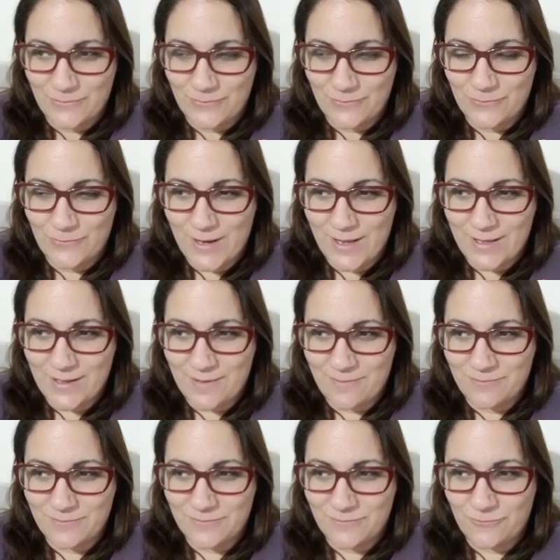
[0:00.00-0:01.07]
when
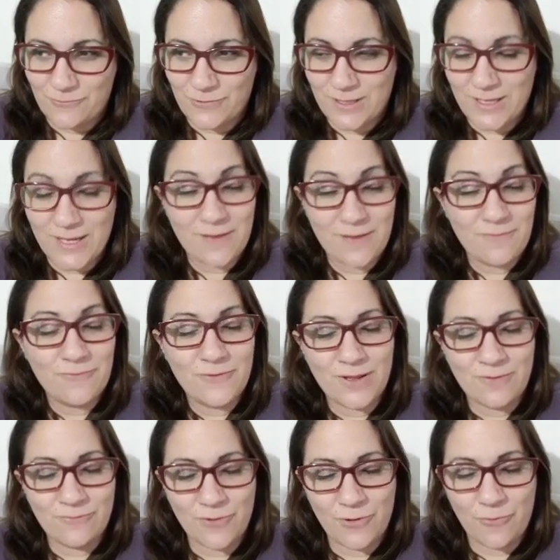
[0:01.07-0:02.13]
I'm with him,
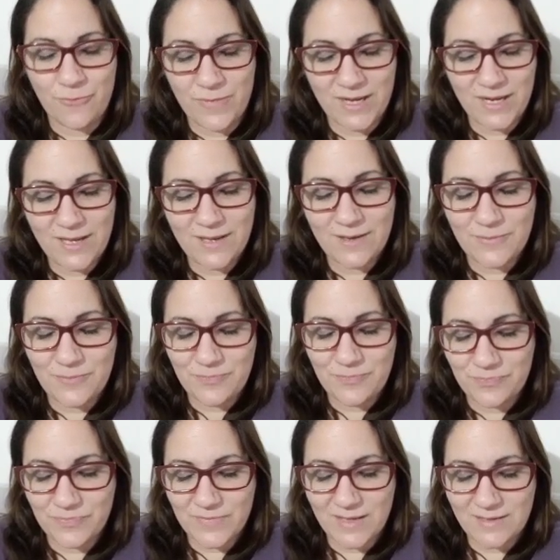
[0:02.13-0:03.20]
when we're meeting,
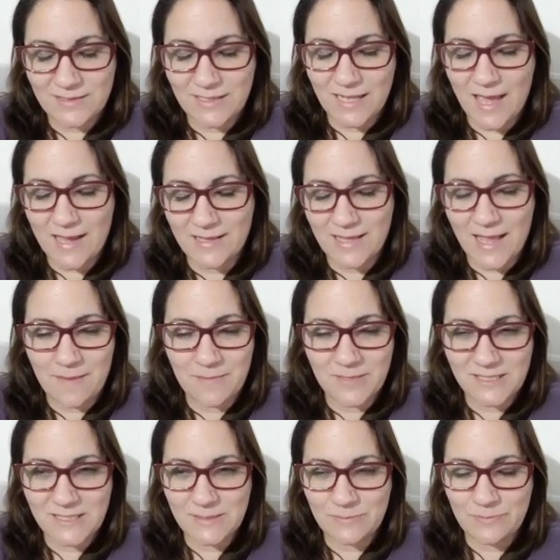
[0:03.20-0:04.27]
it's like time
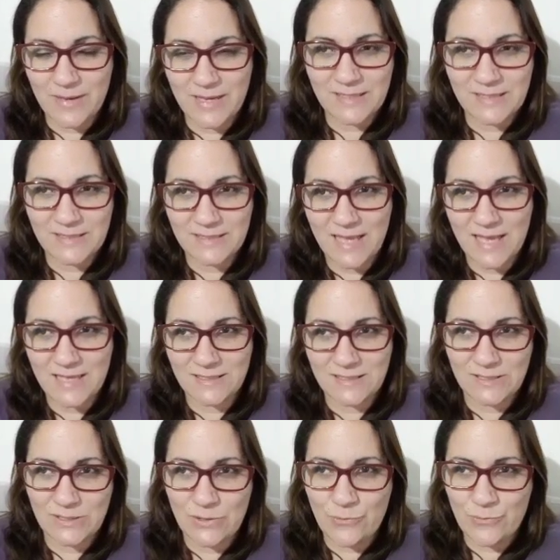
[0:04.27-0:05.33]
and space has
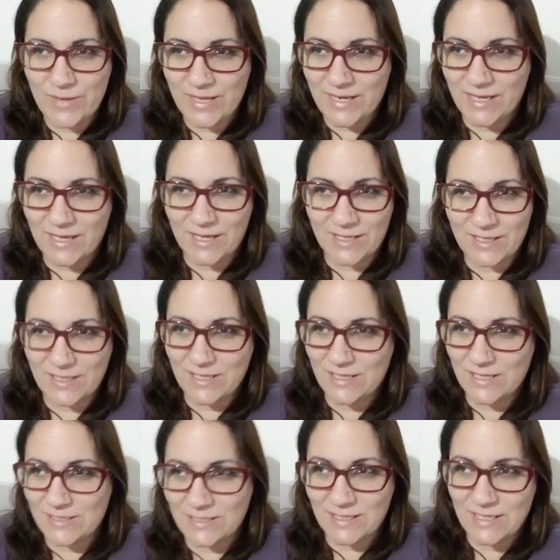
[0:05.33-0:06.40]
no meaning.
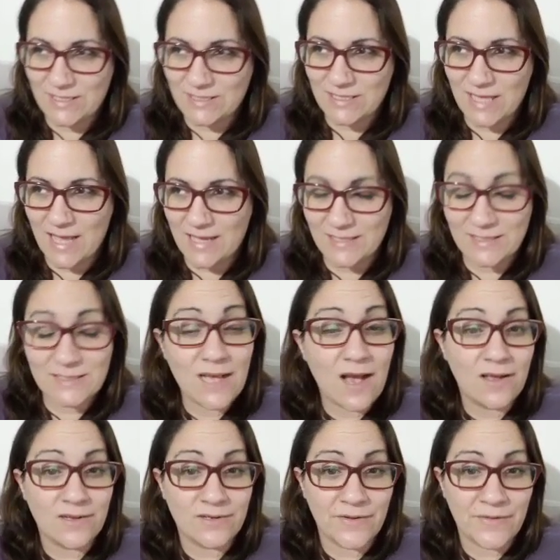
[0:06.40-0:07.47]
It's like it's
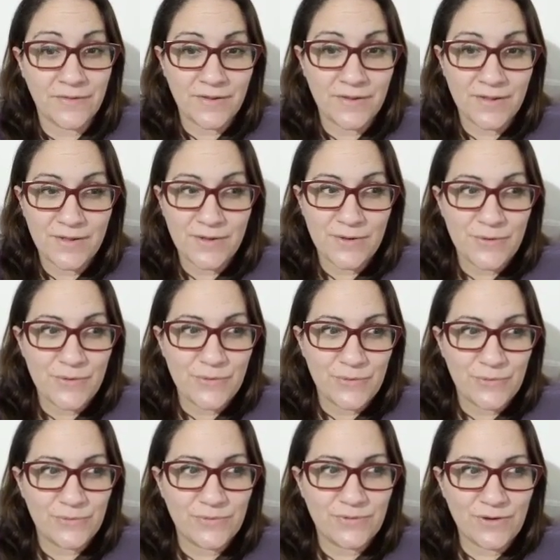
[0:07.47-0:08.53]
gone.
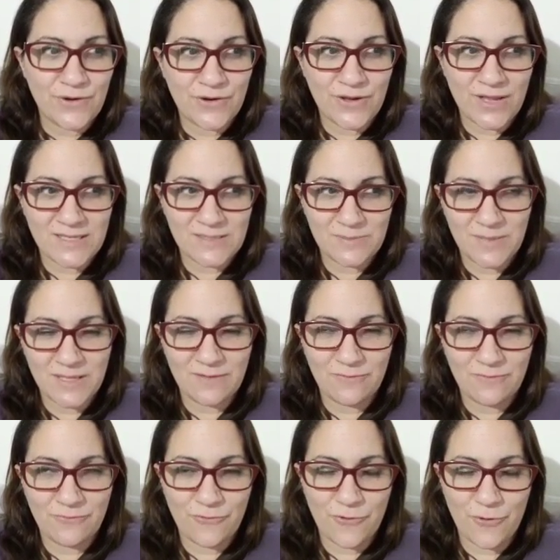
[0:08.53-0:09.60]
There has been
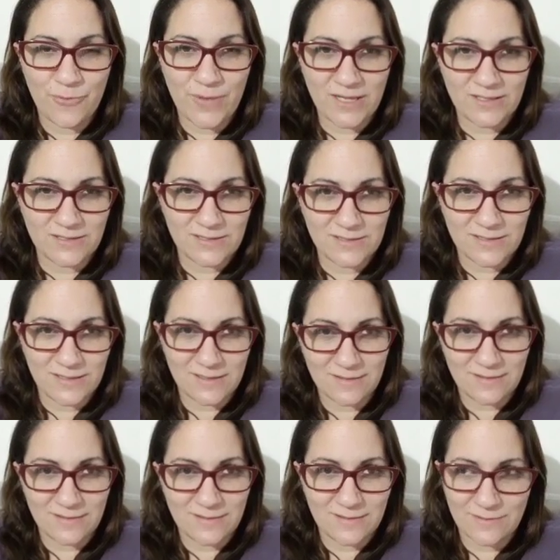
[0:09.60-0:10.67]
4 months
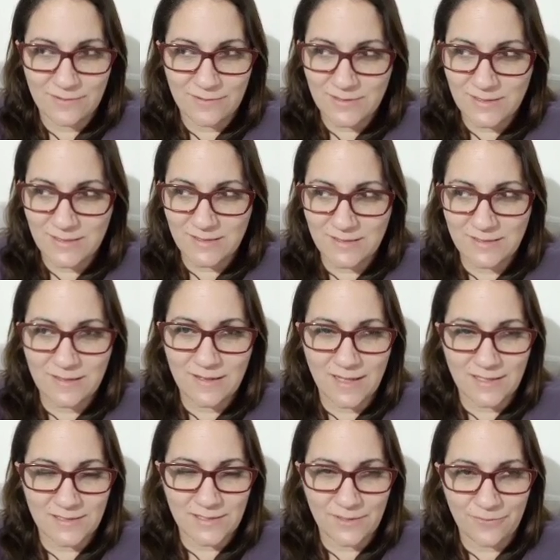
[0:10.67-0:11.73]
since the
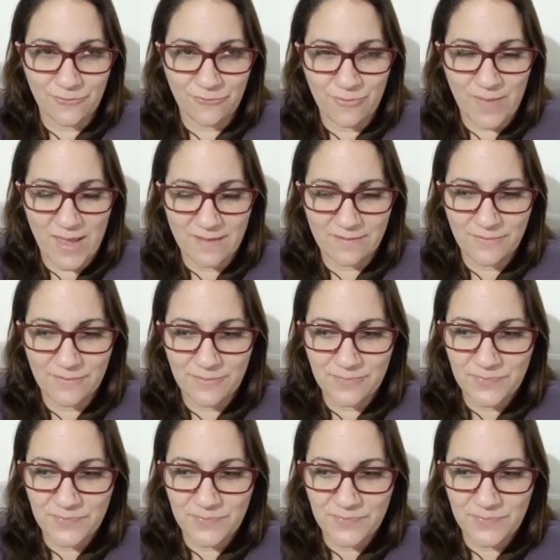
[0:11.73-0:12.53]
last time we've met.